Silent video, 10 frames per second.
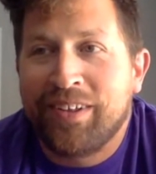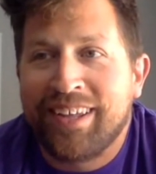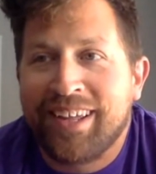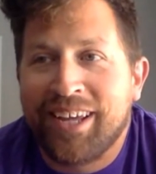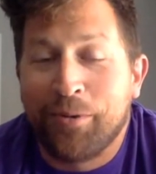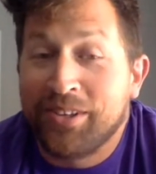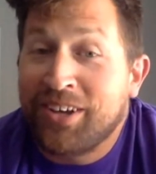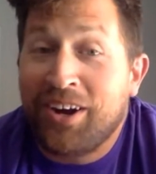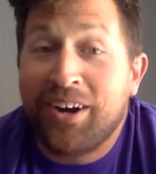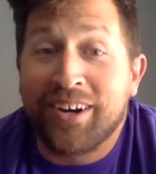it was
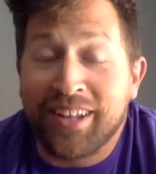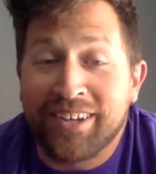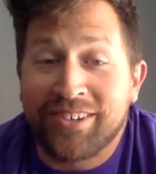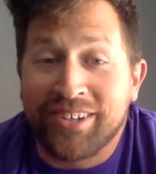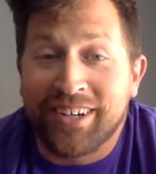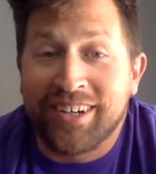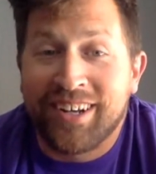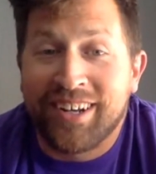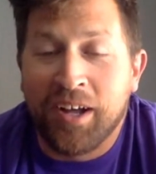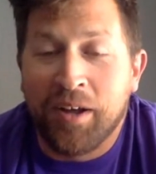hard last year.
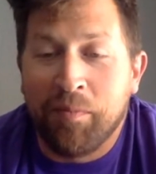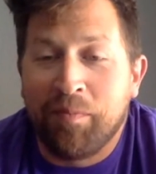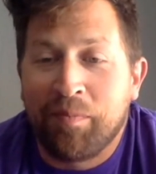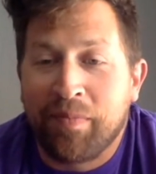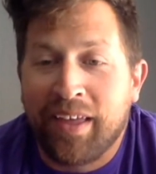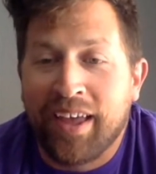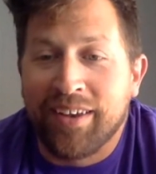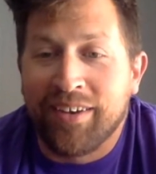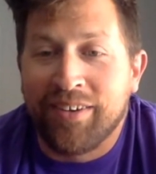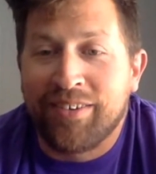
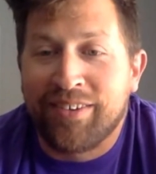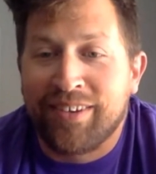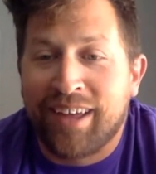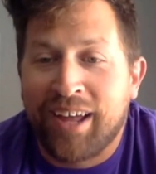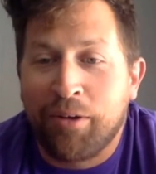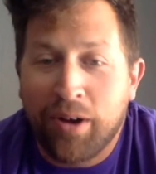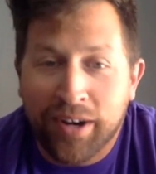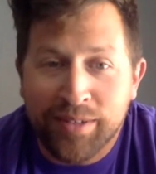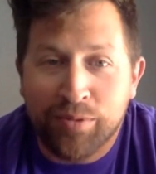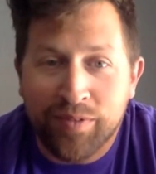And I wanted
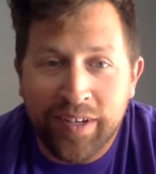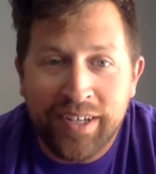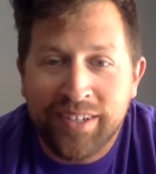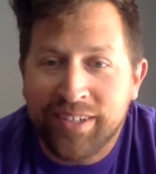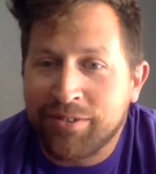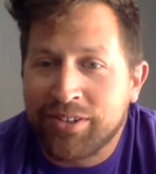some revenge. It was